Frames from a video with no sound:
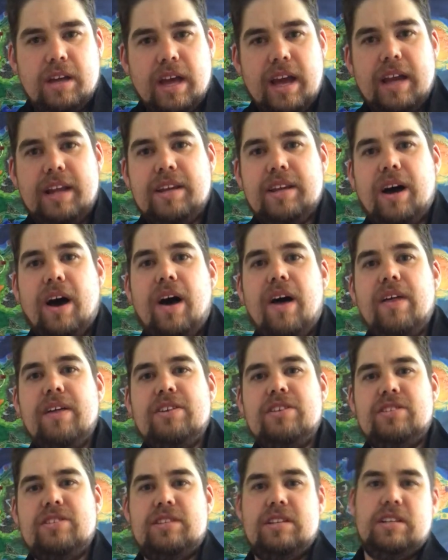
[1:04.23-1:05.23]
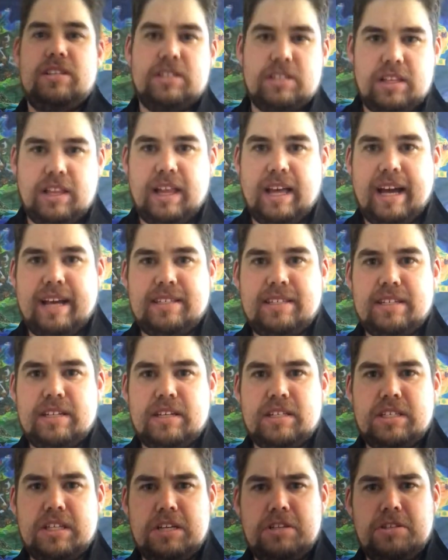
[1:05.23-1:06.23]
acknowledge these
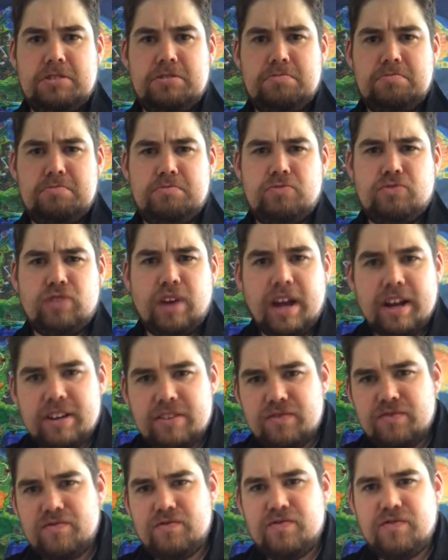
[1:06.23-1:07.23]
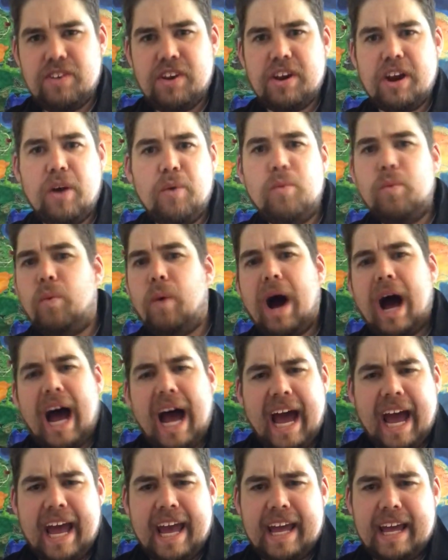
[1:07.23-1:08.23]
classics and try to figure out
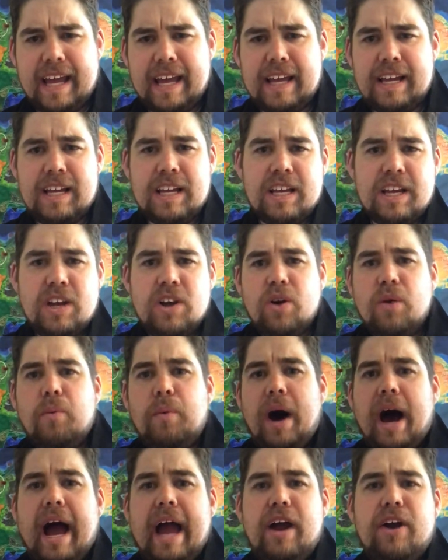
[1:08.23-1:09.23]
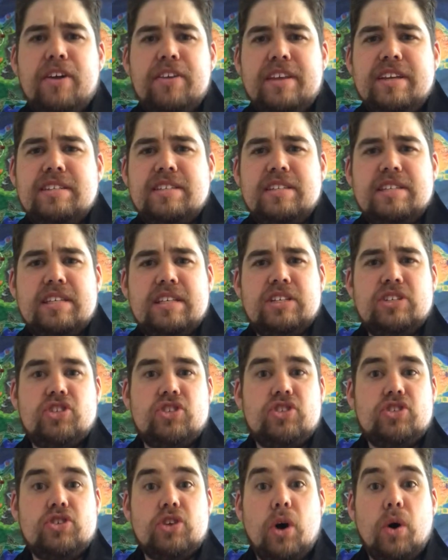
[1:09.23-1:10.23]
why. Why are these things
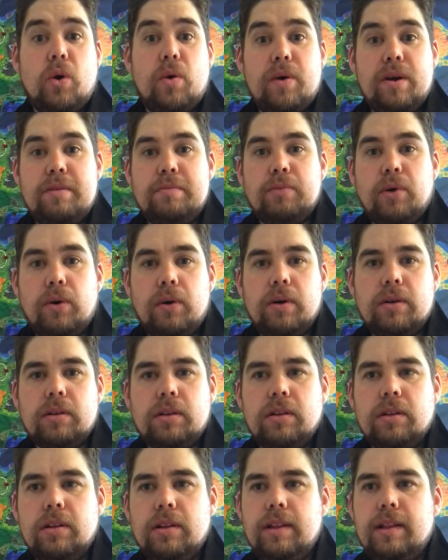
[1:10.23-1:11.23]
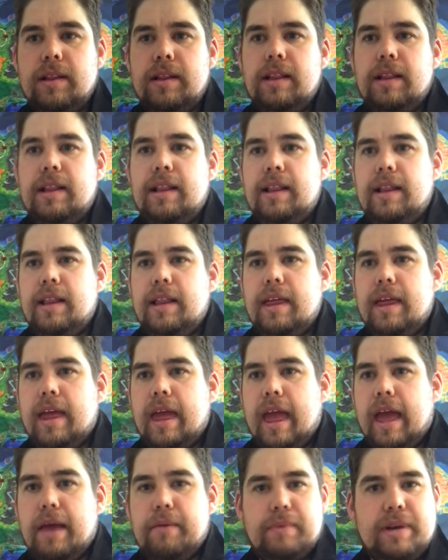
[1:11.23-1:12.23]
so immortal?
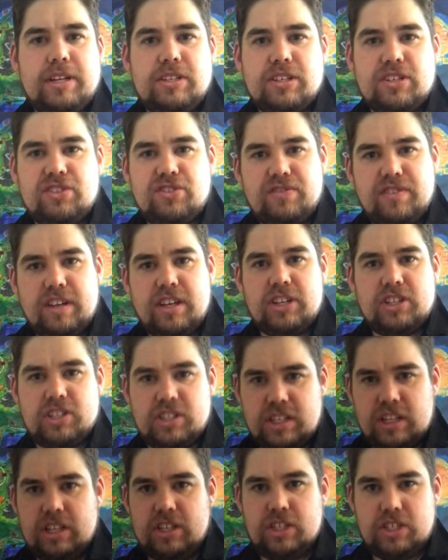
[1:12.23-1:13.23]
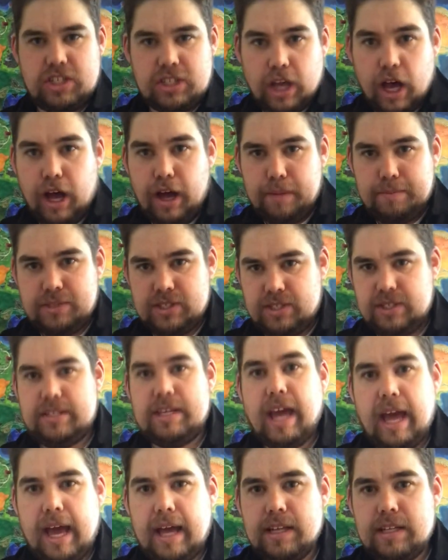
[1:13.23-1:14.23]
And we just finished the
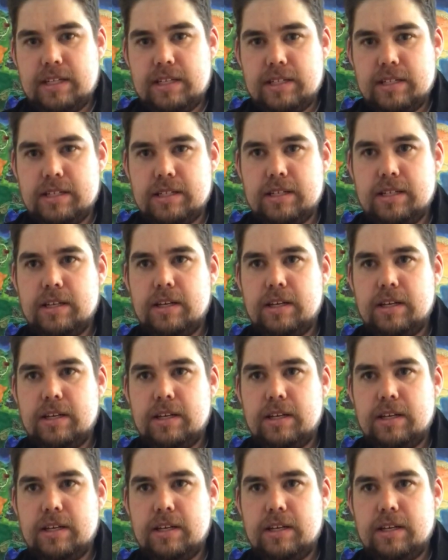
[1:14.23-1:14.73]
subset